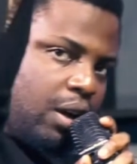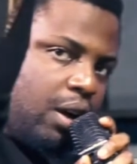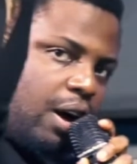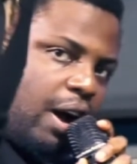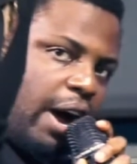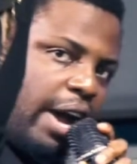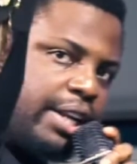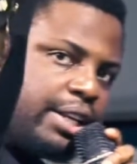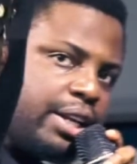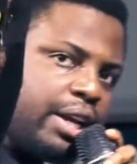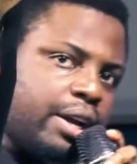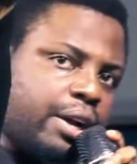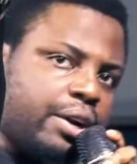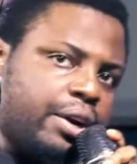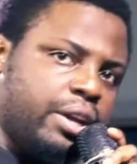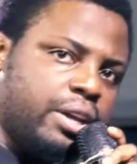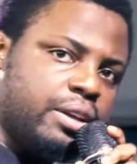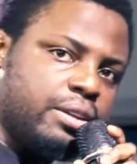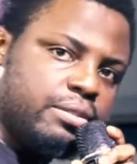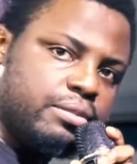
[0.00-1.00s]
I
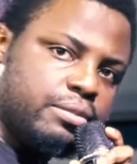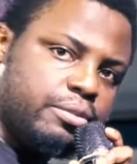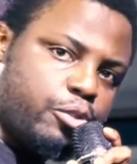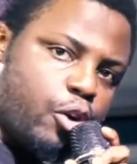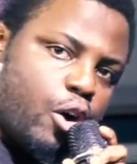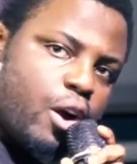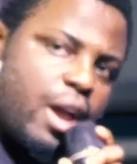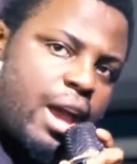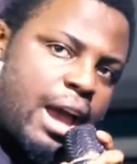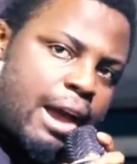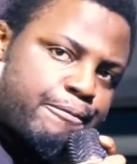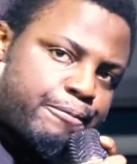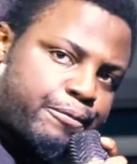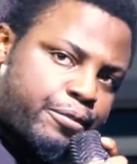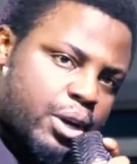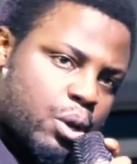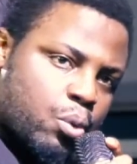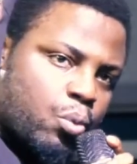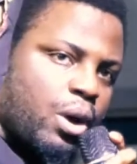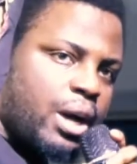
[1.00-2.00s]
decree for
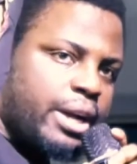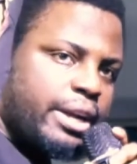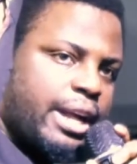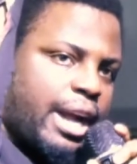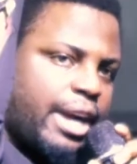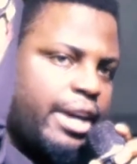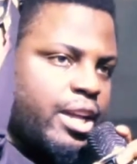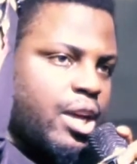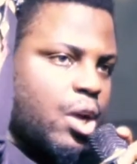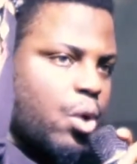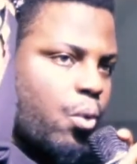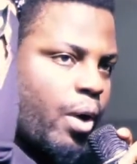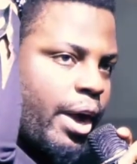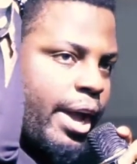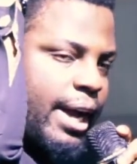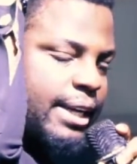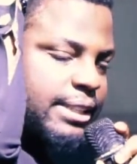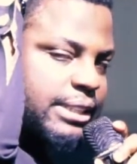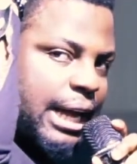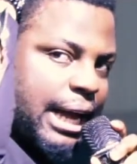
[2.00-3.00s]
everyone that
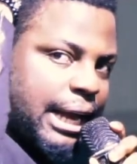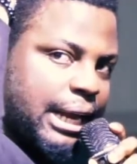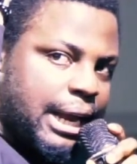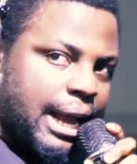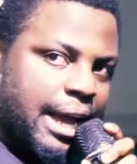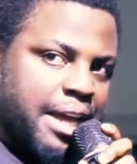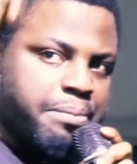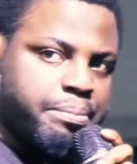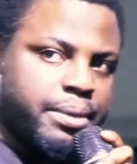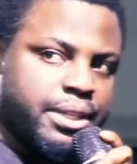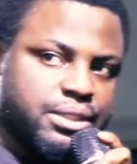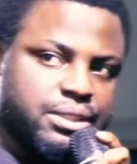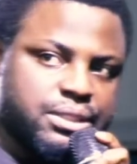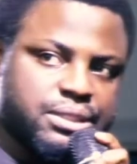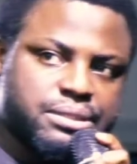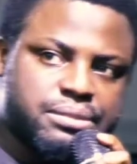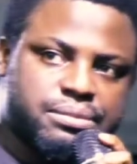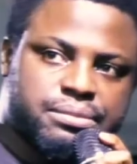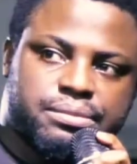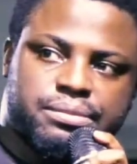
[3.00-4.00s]
requires
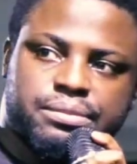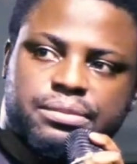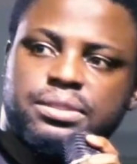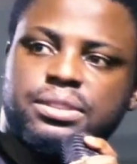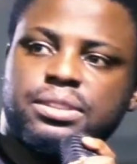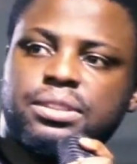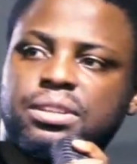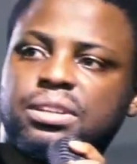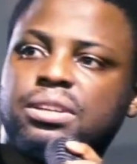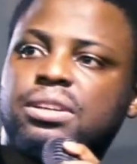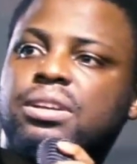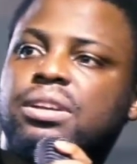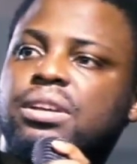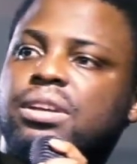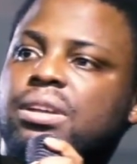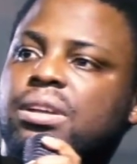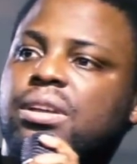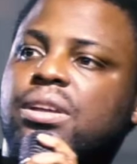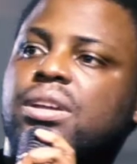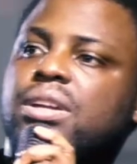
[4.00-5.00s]
alignment,
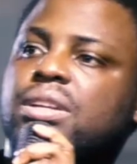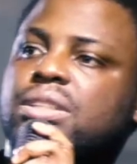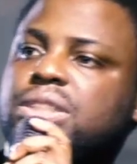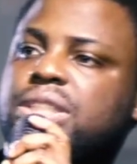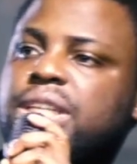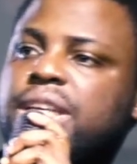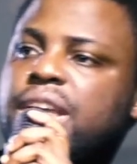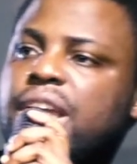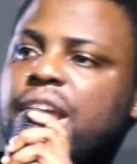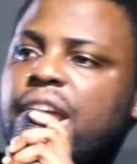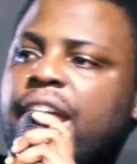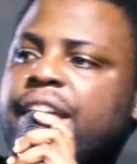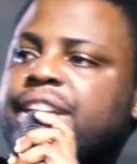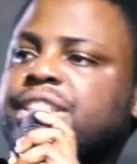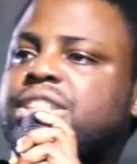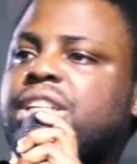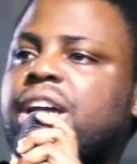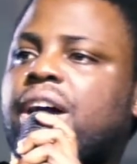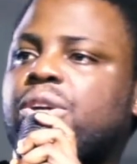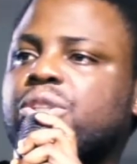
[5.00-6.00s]
the
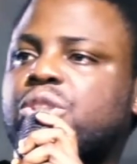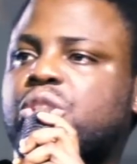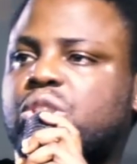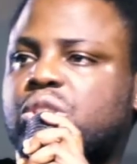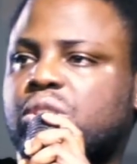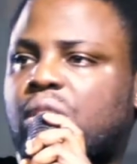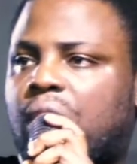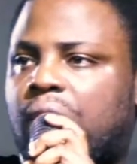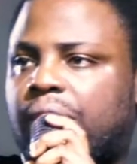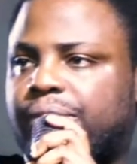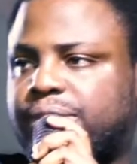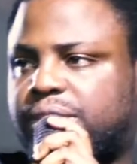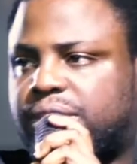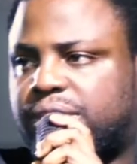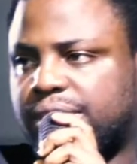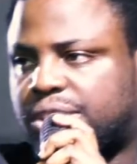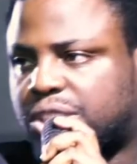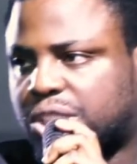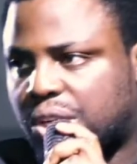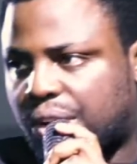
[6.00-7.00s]
angels of
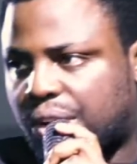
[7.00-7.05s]
this